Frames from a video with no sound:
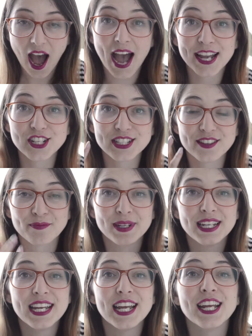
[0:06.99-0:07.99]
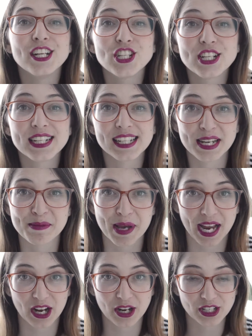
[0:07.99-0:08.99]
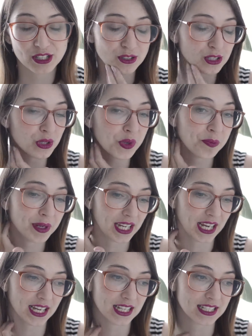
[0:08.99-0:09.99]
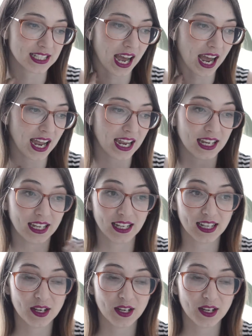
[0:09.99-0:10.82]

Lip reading: I just have been itching to get back on YouTube because I